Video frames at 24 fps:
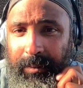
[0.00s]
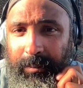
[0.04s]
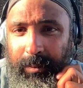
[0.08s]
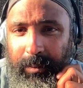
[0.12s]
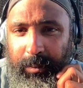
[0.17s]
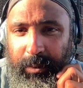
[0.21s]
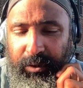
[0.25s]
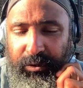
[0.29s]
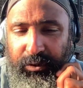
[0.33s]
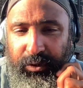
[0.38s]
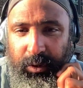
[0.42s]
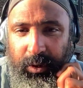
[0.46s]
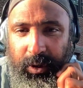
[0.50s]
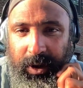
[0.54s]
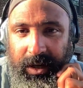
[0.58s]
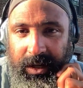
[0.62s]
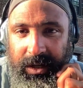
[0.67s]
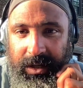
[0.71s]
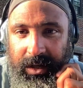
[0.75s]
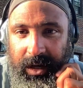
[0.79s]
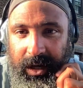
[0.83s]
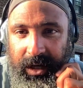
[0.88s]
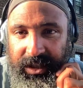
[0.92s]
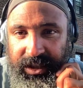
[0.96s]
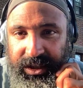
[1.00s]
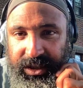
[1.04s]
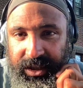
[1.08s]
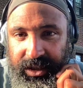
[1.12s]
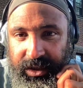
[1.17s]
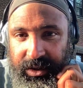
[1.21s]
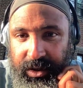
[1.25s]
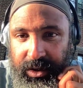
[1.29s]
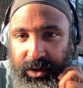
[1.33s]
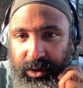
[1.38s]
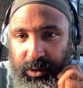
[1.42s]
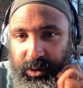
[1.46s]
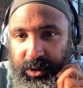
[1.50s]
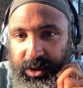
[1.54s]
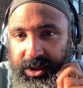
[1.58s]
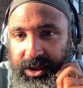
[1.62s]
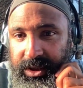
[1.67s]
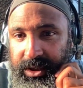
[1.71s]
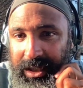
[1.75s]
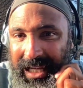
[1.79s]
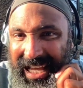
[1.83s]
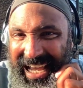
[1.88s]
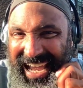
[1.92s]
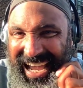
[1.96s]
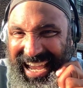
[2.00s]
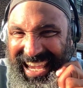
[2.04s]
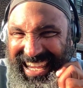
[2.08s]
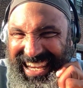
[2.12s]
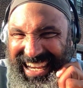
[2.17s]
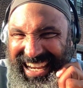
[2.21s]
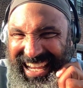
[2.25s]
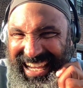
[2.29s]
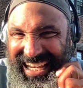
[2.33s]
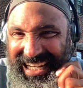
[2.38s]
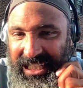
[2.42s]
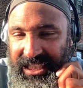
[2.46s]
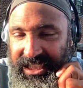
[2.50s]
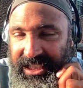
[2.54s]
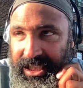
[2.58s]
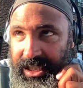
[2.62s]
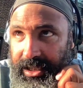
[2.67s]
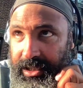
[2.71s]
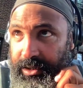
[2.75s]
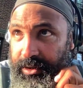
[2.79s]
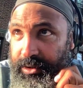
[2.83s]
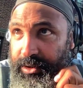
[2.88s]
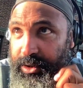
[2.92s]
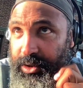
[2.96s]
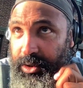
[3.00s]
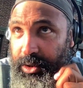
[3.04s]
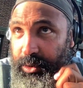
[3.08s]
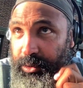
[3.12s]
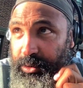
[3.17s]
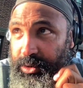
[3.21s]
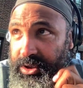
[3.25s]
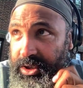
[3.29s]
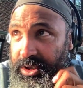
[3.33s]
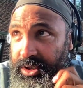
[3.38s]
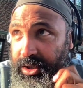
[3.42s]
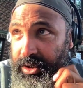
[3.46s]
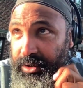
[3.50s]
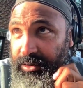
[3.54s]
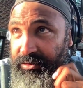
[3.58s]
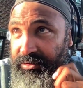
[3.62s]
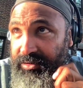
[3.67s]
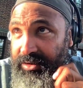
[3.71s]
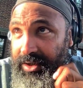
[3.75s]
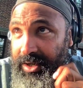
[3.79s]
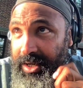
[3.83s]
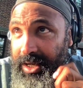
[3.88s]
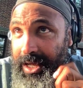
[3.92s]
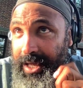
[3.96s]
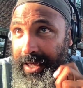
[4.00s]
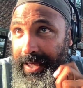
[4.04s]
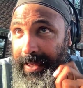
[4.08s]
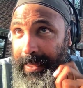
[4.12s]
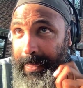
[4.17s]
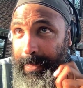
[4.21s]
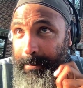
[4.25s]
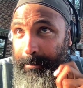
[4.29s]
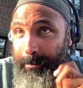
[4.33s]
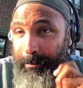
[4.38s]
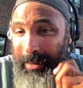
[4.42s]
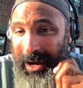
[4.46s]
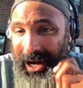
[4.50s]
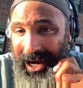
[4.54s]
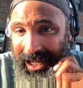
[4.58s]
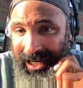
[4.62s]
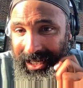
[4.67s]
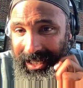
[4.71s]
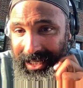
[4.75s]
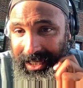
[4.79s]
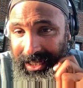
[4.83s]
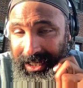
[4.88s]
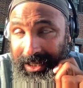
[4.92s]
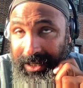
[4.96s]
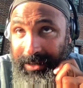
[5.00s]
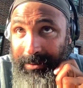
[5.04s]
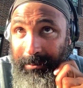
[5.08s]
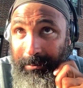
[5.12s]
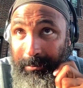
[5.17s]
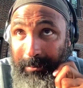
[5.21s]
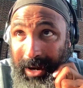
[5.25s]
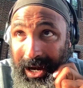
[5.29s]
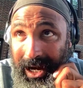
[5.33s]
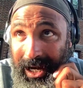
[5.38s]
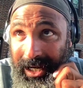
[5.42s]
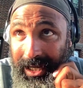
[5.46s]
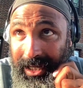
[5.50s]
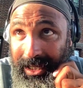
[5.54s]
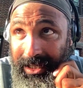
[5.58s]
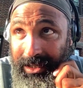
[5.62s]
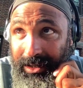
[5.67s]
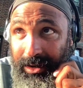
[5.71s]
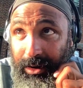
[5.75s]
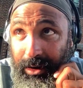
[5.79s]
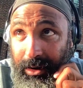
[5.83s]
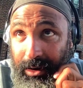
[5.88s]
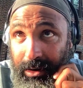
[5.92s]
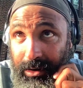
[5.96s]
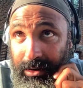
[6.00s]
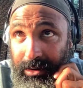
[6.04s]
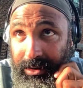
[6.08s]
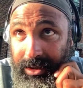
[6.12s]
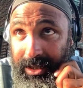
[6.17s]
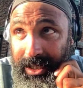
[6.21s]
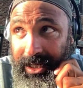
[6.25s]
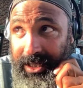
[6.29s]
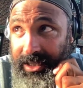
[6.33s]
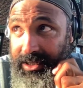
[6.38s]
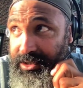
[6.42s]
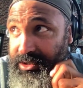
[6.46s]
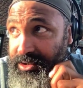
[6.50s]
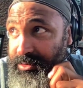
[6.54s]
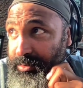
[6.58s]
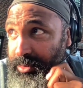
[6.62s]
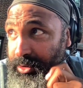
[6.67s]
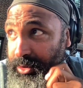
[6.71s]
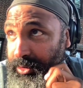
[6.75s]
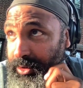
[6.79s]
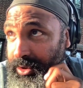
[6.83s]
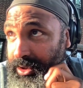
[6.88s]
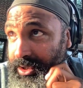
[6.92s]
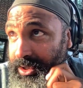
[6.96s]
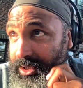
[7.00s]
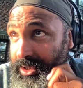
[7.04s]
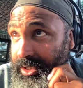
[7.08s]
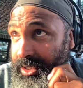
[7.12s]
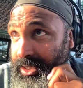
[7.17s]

Before I share the notion, I and I share the notion of body, mind, heart, and spirit.